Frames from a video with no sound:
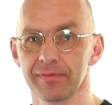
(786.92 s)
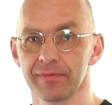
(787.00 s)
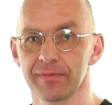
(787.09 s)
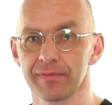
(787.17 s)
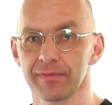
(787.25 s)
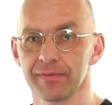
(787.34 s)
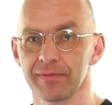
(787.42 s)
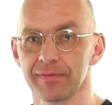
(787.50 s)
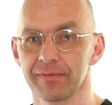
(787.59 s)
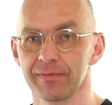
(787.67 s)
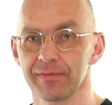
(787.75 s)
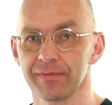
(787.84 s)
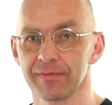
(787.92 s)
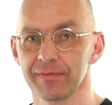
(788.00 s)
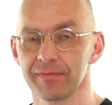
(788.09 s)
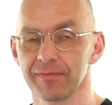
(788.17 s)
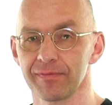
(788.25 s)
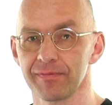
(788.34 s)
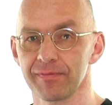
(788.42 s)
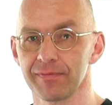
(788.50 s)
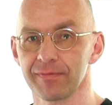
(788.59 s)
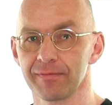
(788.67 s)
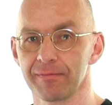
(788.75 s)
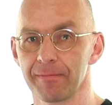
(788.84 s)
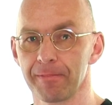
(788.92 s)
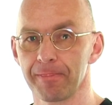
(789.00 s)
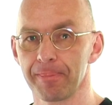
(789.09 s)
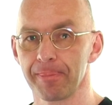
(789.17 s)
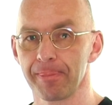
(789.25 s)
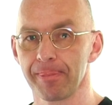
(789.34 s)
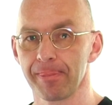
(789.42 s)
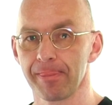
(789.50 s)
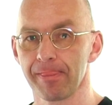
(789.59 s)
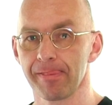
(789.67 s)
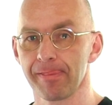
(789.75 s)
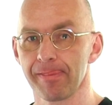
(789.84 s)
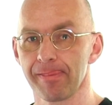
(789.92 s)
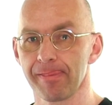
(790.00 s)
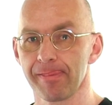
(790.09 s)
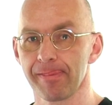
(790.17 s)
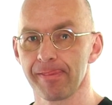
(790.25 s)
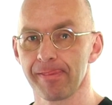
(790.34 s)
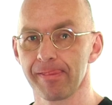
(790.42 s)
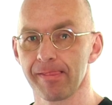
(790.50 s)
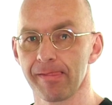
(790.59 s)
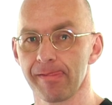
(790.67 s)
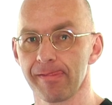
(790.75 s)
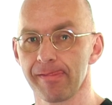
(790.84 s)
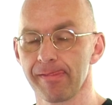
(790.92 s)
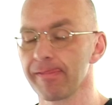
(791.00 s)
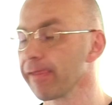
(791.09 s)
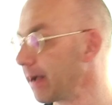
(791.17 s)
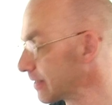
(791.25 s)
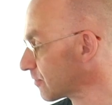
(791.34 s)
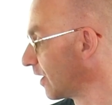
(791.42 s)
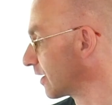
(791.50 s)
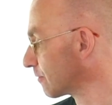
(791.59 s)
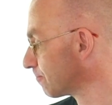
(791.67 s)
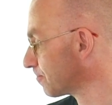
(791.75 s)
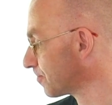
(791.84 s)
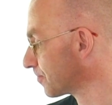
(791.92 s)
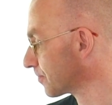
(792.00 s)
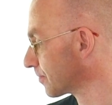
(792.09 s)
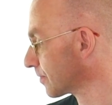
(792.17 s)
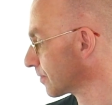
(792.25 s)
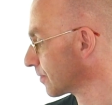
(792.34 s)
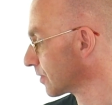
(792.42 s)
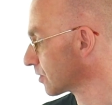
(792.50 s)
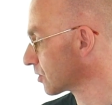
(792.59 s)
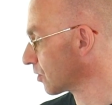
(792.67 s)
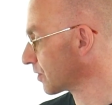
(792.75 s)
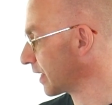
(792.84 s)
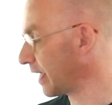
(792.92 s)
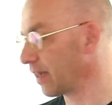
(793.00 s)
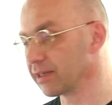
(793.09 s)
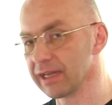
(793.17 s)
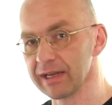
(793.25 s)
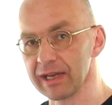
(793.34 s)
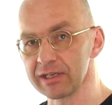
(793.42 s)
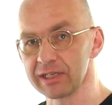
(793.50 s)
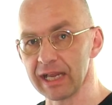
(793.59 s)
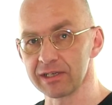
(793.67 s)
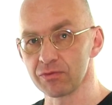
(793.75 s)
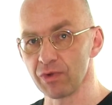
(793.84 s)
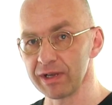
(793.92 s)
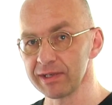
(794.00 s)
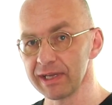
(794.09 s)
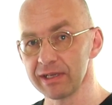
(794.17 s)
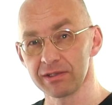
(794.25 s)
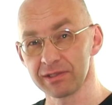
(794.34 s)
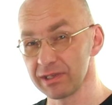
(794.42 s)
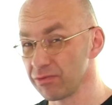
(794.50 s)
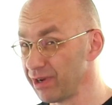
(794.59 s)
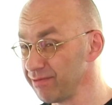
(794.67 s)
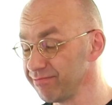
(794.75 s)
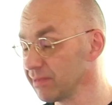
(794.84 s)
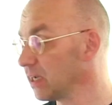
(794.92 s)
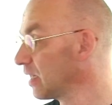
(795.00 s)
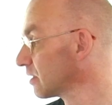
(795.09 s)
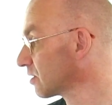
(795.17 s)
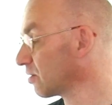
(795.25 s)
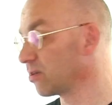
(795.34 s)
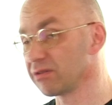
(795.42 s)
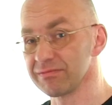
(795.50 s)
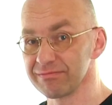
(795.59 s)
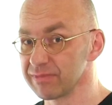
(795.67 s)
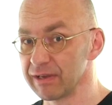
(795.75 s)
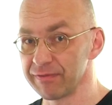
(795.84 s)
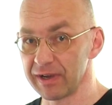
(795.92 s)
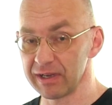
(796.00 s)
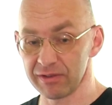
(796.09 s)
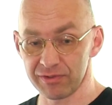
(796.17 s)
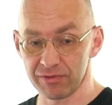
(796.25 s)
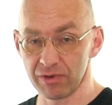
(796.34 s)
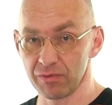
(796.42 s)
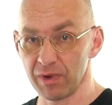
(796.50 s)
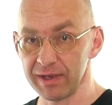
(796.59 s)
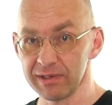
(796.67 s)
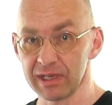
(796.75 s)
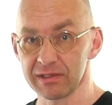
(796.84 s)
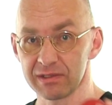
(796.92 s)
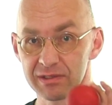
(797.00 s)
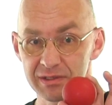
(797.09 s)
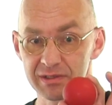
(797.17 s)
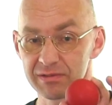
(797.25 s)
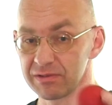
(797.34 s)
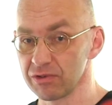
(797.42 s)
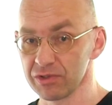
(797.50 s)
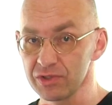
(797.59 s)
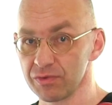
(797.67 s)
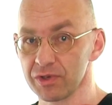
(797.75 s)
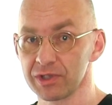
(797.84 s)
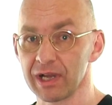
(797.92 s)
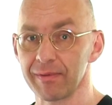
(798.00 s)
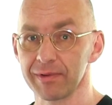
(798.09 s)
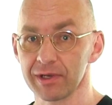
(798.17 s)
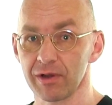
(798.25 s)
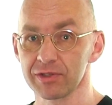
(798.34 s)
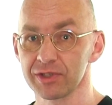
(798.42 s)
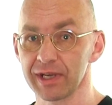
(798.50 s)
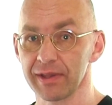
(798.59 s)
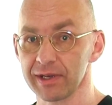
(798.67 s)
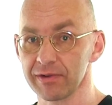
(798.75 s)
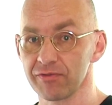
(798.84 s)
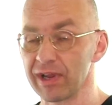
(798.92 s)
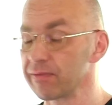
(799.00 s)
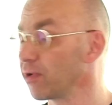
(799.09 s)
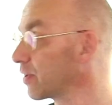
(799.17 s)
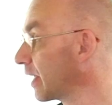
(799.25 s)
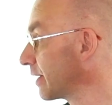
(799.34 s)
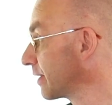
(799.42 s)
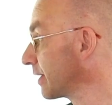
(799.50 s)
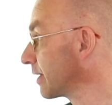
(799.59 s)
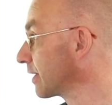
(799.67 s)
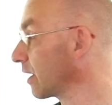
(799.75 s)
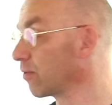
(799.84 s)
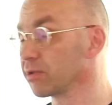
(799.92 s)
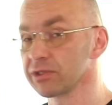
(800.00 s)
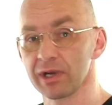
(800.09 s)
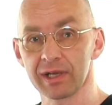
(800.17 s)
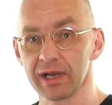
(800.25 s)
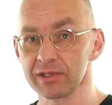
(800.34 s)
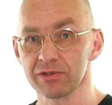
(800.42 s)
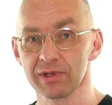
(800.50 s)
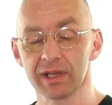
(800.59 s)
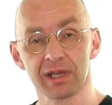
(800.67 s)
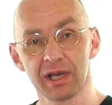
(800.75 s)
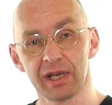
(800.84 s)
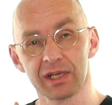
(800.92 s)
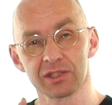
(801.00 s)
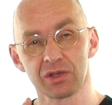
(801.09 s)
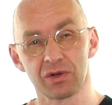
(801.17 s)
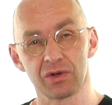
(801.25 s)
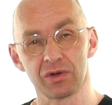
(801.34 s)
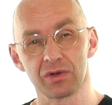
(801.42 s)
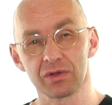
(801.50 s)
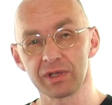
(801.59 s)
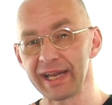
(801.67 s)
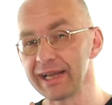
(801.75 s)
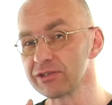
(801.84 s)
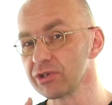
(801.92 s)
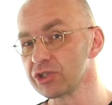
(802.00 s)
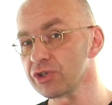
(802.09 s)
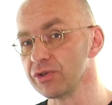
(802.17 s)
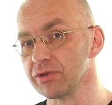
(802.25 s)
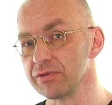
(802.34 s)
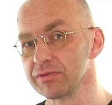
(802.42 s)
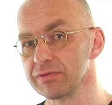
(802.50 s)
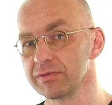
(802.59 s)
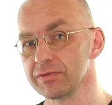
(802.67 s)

Uh, if you throw one, it'll land at the same time as the yellow. That's right. So it'll interfere. So there, that, that, that one there, you see the one? So if I throw one, that those two would come along together, the red one and the yellow one. So I can't do that. So can I do a two?